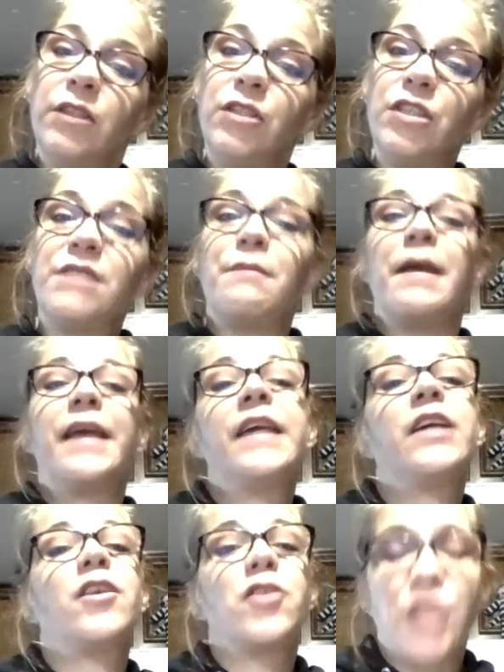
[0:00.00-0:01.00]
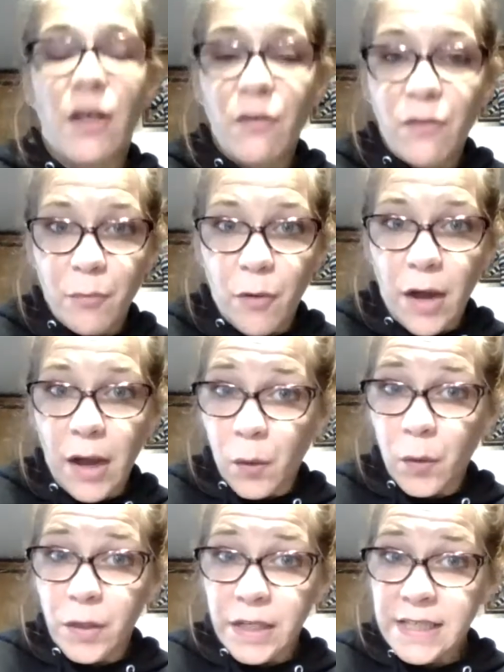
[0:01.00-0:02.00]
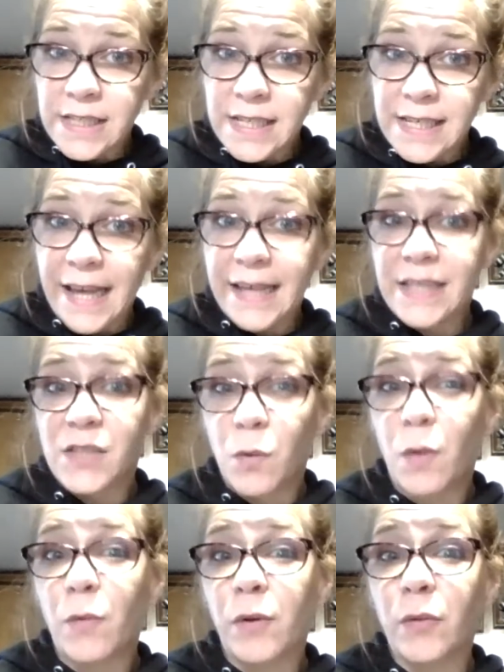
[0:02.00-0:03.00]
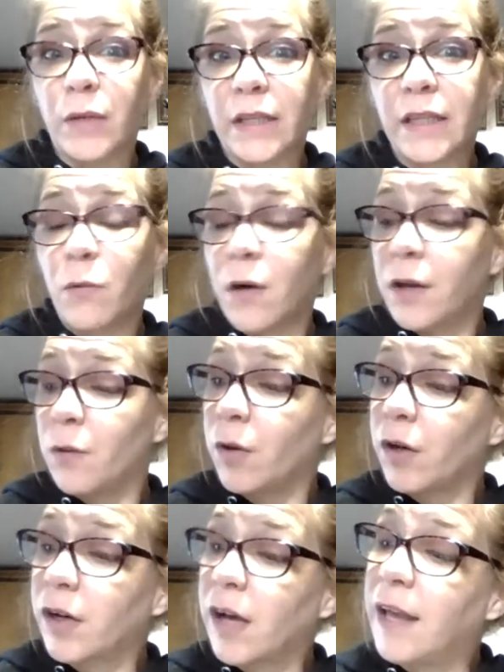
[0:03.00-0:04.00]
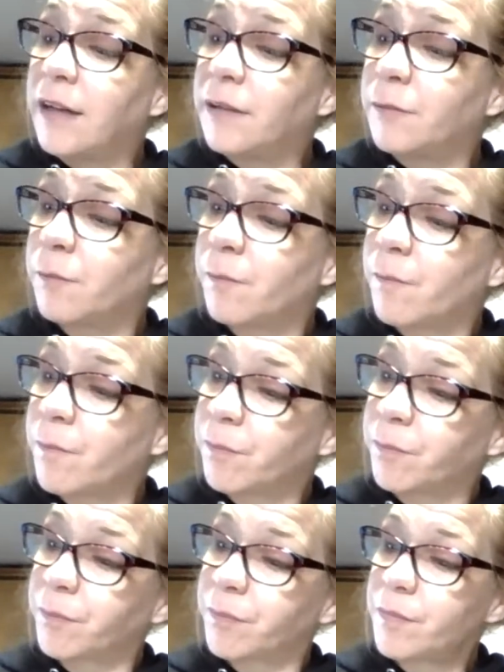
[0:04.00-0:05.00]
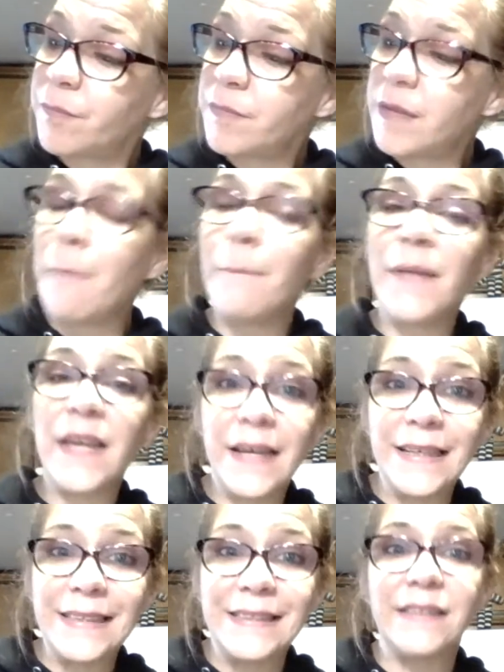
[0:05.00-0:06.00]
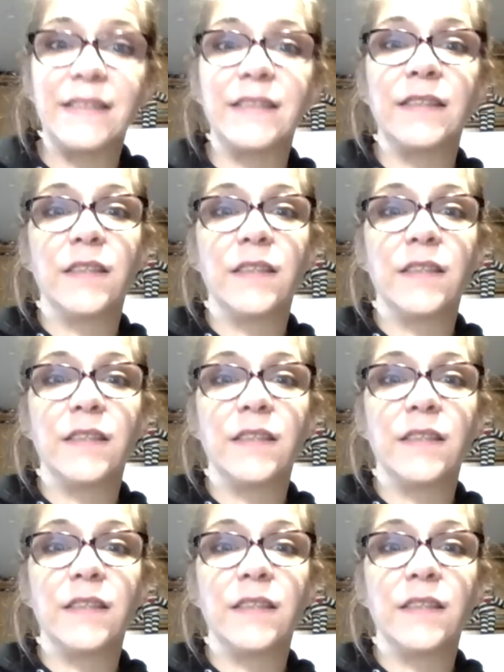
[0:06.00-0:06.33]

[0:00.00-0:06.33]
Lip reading: just making yourself a priority today is what we really want to work on, because